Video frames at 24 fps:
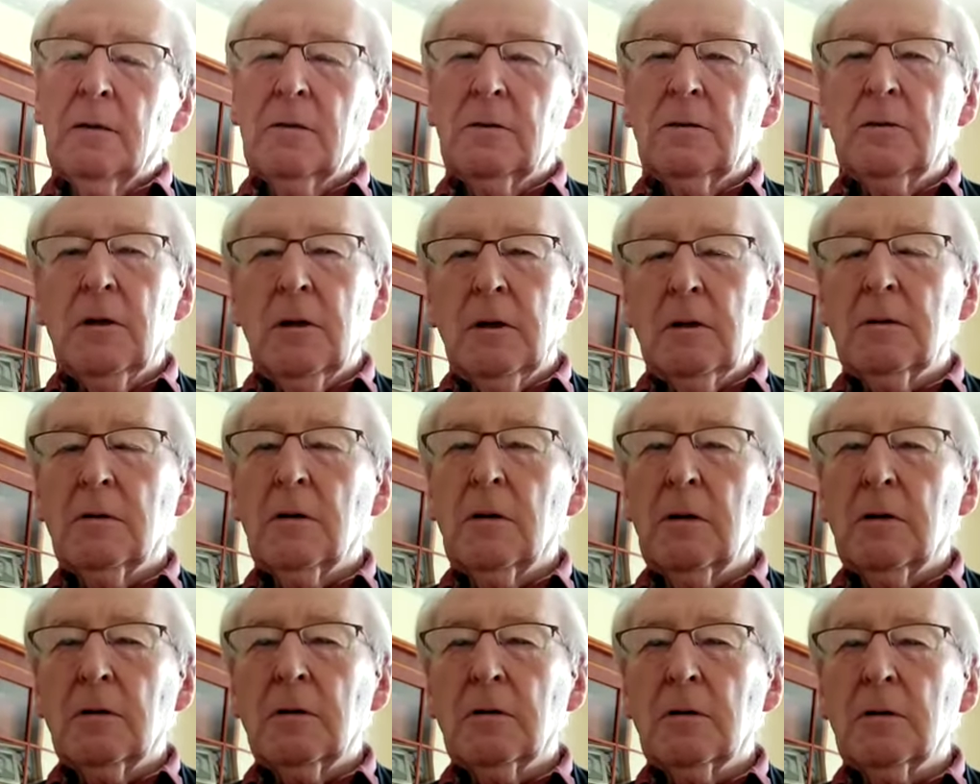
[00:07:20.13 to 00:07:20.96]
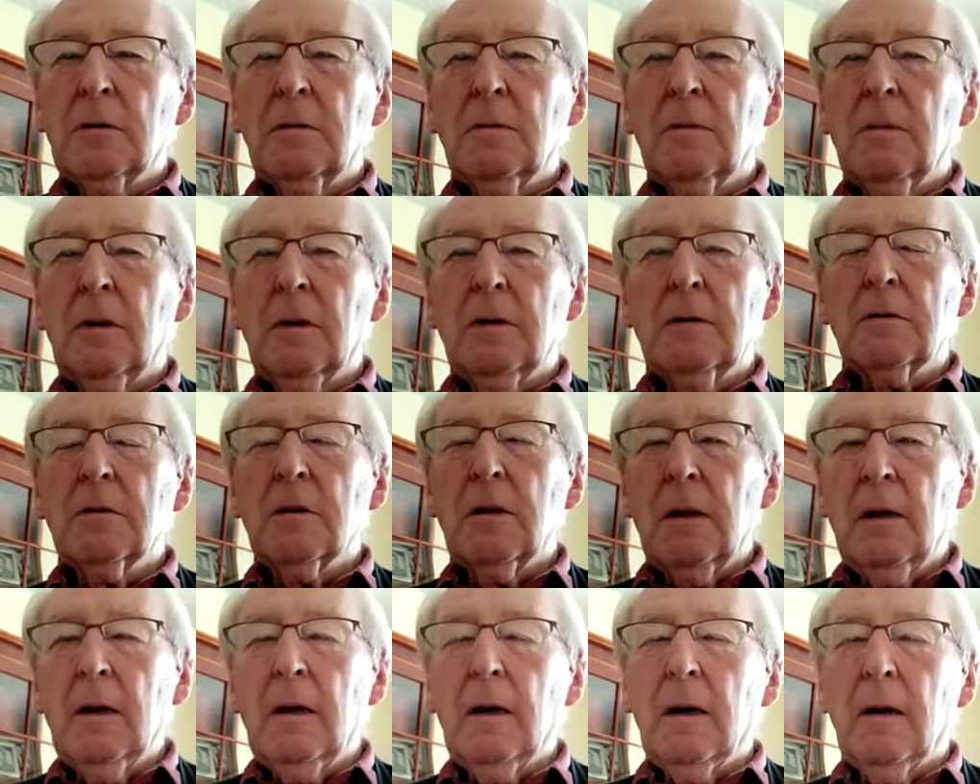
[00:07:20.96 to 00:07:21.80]
Jesus is
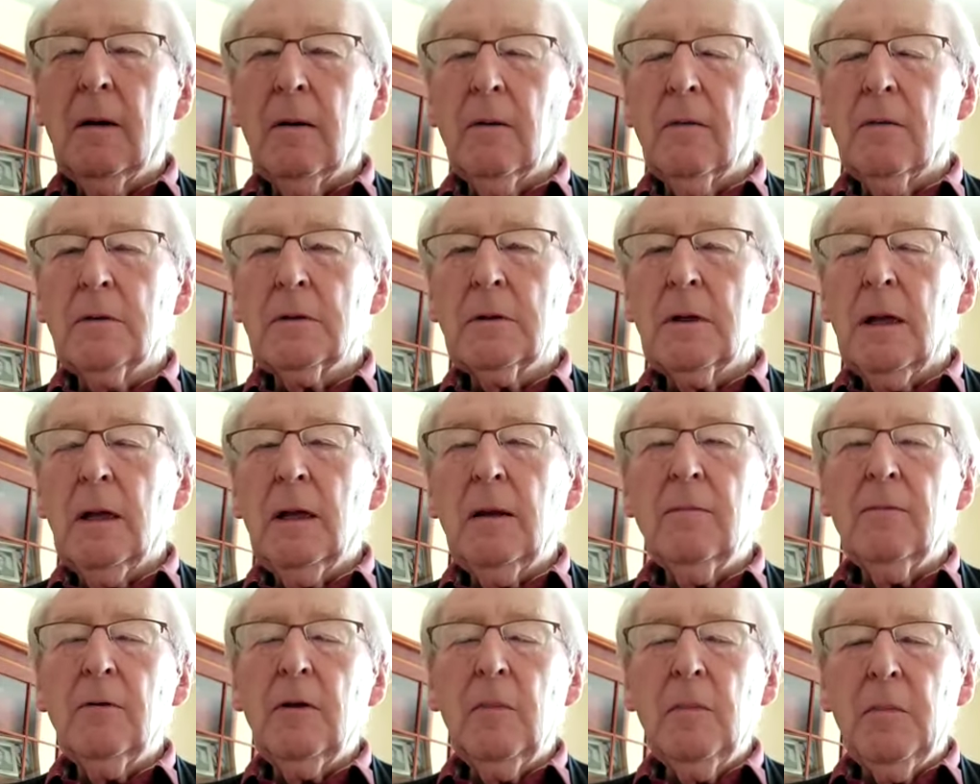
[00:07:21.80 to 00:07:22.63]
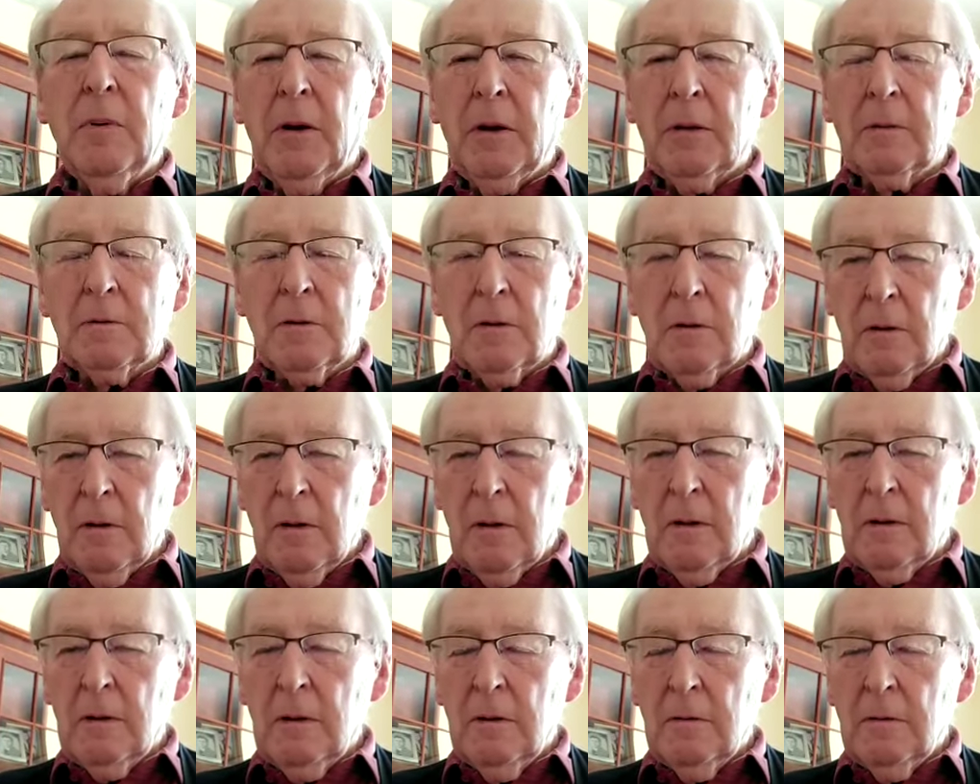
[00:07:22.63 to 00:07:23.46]
there. There's a lovely picture
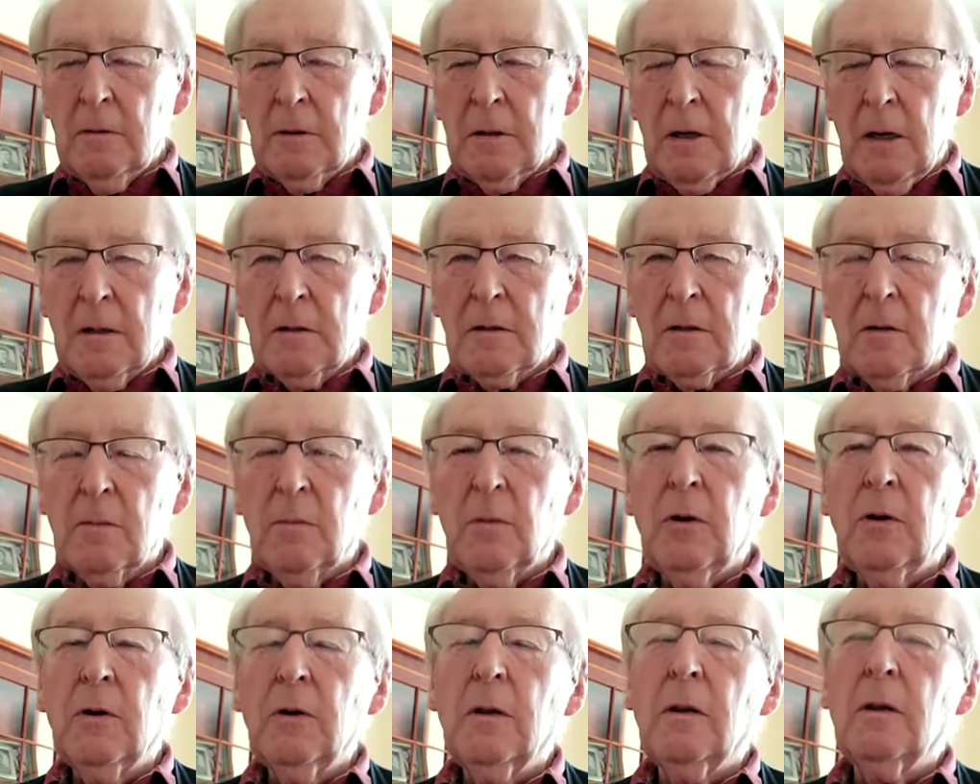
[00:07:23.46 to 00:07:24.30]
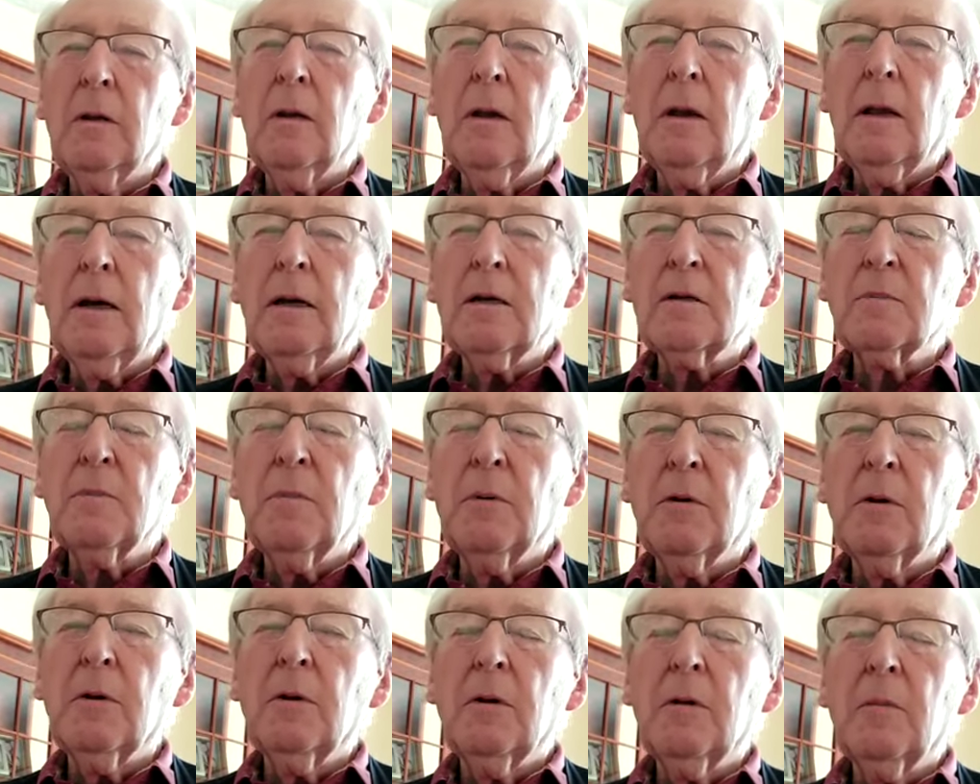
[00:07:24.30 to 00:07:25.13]
in the New Testament, in the last
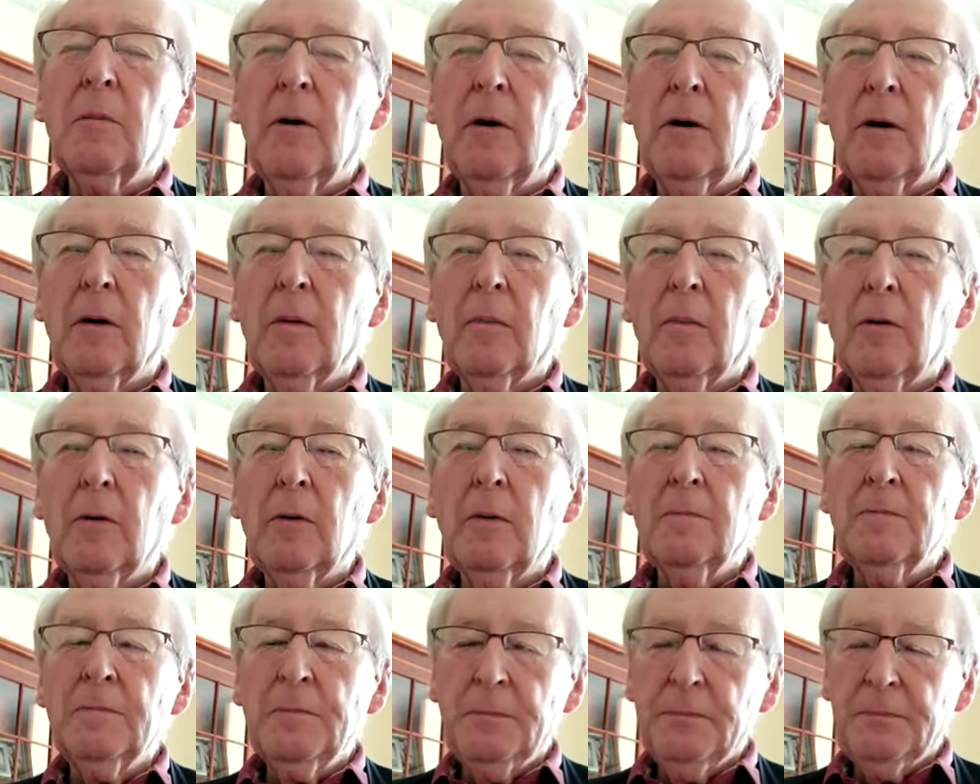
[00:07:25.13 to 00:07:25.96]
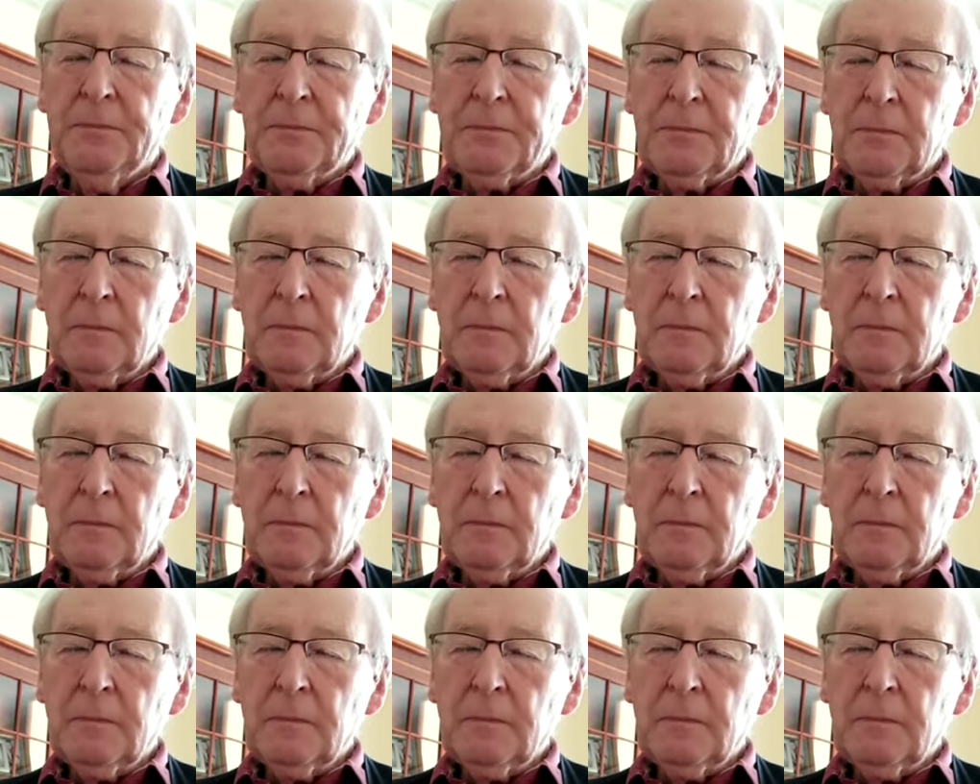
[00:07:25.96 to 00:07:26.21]
book in the Bible,